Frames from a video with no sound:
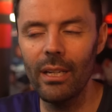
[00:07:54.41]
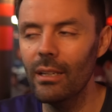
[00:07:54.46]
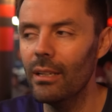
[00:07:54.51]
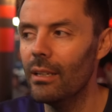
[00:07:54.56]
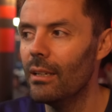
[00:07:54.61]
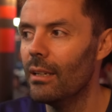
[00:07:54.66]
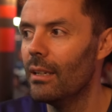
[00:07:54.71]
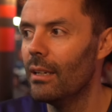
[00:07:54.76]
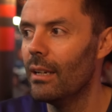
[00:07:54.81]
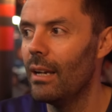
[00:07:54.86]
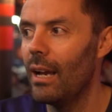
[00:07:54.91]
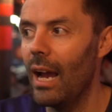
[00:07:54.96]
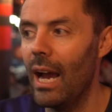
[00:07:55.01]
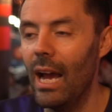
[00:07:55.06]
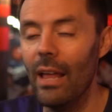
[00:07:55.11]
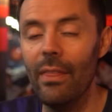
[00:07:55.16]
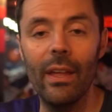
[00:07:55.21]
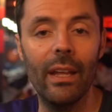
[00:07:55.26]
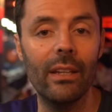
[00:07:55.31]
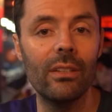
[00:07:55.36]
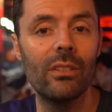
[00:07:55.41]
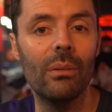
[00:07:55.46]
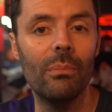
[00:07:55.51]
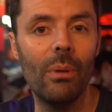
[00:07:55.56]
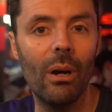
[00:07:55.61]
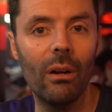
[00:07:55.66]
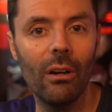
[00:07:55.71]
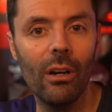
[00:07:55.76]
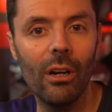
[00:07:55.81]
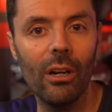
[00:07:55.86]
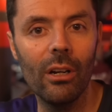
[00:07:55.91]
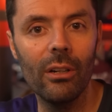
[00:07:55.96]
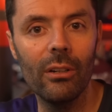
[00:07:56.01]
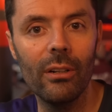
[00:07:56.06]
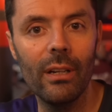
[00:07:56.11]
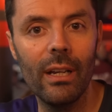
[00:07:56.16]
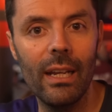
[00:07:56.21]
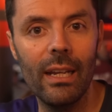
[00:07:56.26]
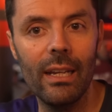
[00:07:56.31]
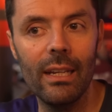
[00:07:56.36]
And then
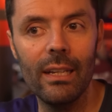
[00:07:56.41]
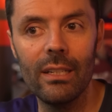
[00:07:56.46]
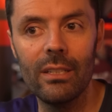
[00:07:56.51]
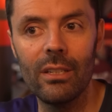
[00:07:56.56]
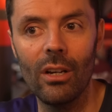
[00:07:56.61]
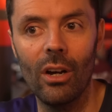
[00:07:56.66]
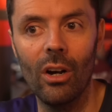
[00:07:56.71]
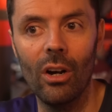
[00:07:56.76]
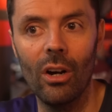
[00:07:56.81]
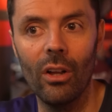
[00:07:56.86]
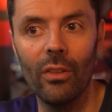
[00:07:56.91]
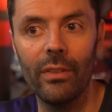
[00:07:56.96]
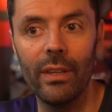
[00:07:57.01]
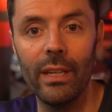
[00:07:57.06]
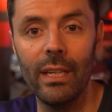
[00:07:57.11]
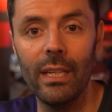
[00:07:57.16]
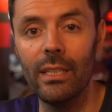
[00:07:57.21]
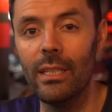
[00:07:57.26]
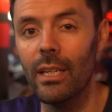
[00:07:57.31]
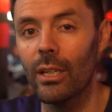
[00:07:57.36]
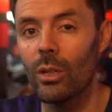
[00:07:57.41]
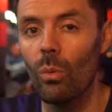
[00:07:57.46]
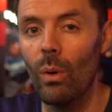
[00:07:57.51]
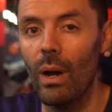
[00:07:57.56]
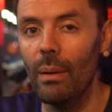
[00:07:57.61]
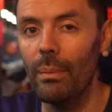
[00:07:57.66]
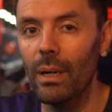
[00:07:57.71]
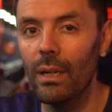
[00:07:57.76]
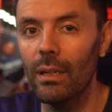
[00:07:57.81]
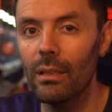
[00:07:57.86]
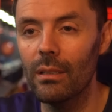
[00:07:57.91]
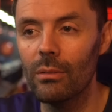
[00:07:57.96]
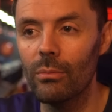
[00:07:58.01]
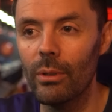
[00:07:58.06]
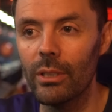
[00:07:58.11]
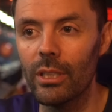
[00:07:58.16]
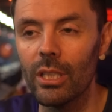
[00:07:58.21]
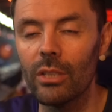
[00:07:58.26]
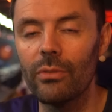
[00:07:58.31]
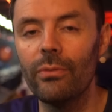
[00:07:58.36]
tomorrow is on the Dick Weber,
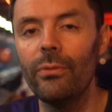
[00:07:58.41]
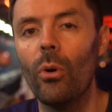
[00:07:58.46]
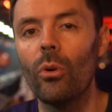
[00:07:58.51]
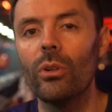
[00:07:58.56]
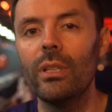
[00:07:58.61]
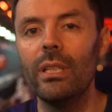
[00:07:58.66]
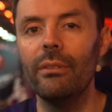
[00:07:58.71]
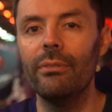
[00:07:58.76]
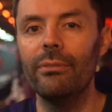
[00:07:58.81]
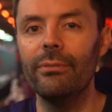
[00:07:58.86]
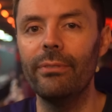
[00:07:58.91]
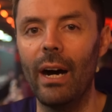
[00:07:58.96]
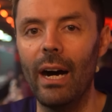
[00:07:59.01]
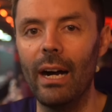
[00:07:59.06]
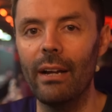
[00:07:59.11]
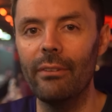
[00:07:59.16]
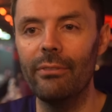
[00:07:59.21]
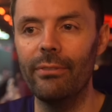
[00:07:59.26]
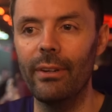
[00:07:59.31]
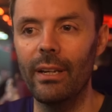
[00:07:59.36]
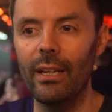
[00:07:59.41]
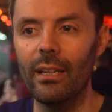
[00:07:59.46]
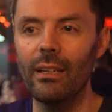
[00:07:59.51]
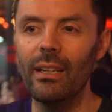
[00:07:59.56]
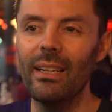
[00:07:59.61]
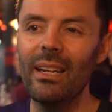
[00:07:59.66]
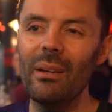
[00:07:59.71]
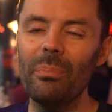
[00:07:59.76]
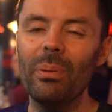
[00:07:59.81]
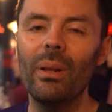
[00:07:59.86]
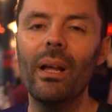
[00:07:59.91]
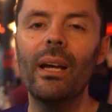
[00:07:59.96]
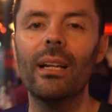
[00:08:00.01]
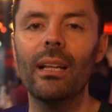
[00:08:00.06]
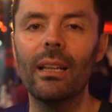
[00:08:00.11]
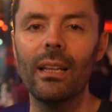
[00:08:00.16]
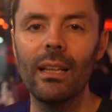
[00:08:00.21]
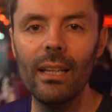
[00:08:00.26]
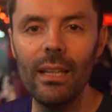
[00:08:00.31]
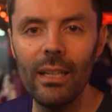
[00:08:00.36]
which is 45 feet. And that played a
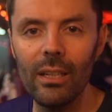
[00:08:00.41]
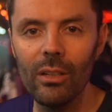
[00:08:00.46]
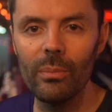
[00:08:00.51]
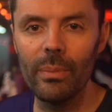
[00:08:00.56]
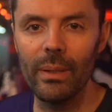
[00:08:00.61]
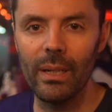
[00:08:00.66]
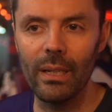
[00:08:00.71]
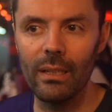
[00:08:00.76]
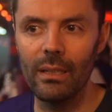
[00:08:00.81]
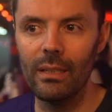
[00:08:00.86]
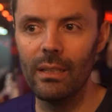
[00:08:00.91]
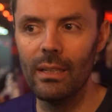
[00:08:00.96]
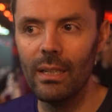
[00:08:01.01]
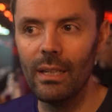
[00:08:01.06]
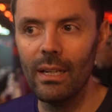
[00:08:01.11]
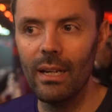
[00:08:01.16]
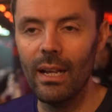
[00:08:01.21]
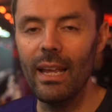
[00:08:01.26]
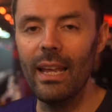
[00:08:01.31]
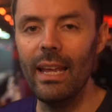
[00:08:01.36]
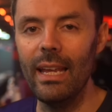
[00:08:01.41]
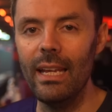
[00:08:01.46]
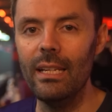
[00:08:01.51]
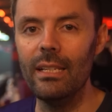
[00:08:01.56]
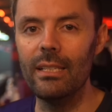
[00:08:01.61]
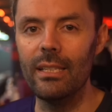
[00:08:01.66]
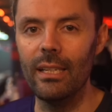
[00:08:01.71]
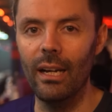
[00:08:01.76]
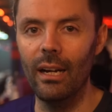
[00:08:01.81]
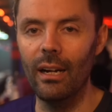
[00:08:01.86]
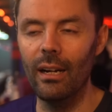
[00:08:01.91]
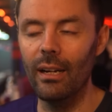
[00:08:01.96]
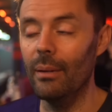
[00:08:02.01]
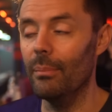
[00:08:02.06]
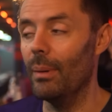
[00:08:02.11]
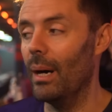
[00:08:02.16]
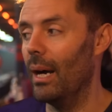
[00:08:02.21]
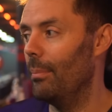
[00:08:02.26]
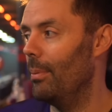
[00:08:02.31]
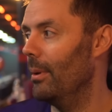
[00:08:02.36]
little bit easier, in
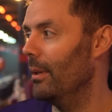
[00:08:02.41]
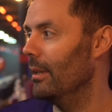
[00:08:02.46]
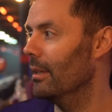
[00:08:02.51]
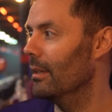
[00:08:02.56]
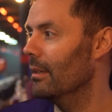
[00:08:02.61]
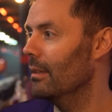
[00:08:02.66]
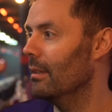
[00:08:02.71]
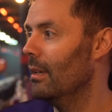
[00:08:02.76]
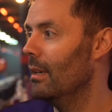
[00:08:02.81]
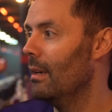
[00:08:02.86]
my opinion.